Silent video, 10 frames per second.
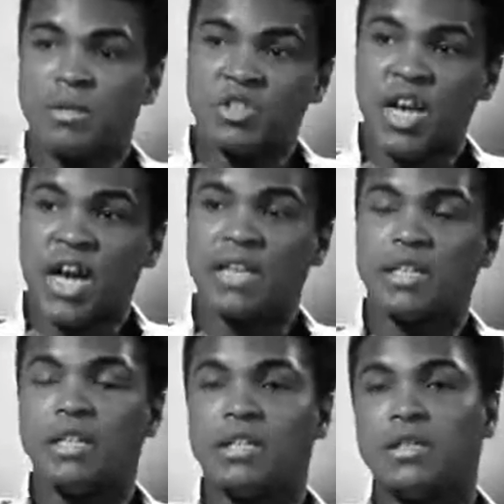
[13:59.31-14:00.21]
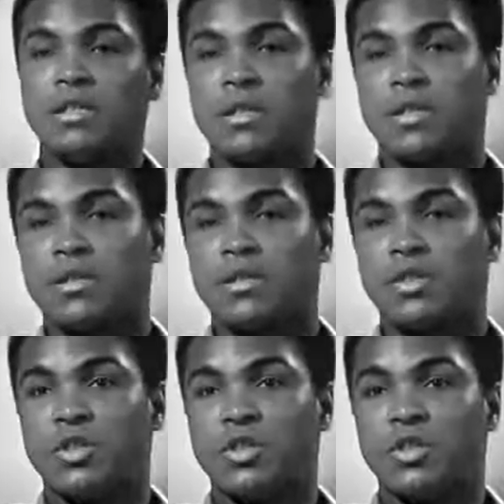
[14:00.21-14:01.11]
Even Chinese,
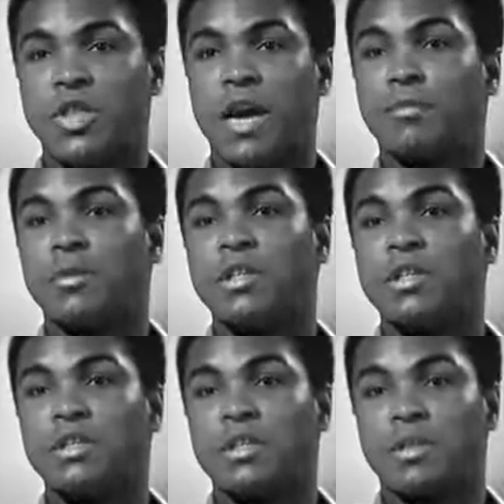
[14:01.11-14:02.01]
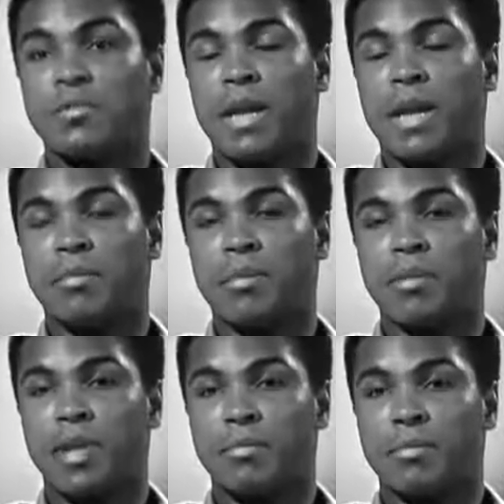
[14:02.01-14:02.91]
the Japanese, that the black
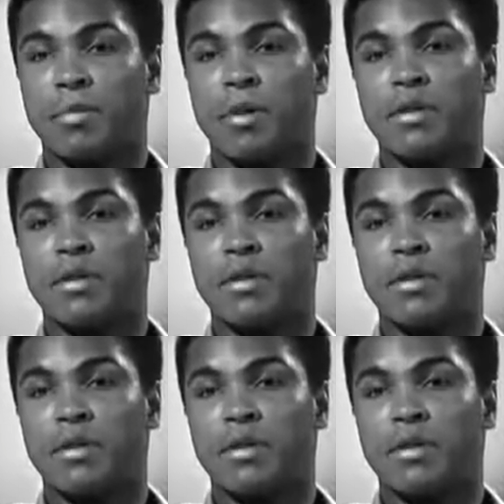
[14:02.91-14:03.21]
people helped